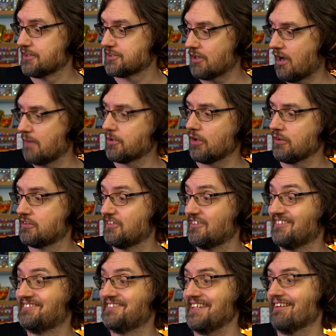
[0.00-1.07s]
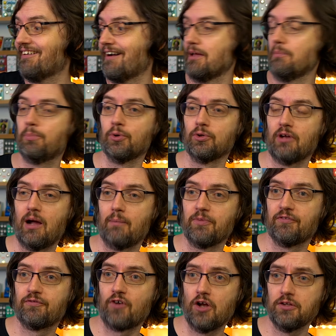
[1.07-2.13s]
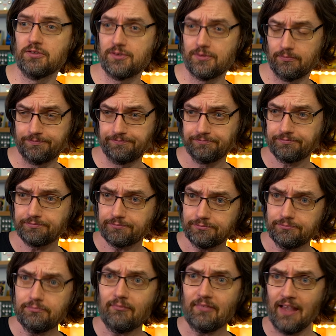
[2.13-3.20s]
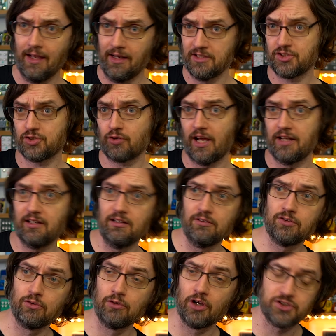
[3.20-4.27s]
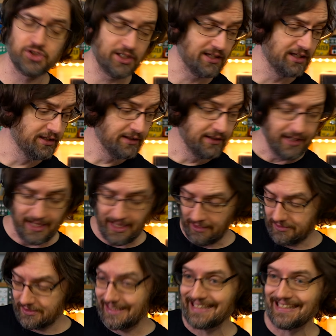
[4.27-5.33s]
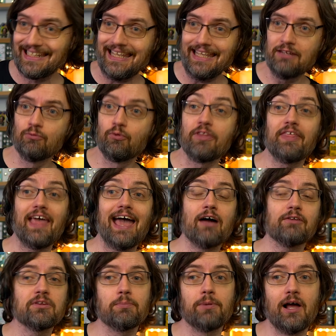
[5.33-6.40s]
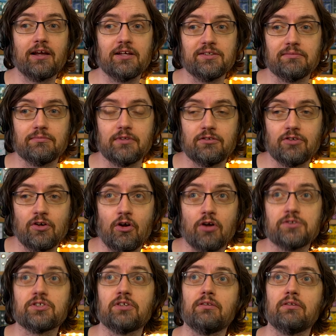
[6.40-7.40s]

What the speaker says: So I'm going into the DI input up the front and then straight into Logic and clean without the plugin turned on.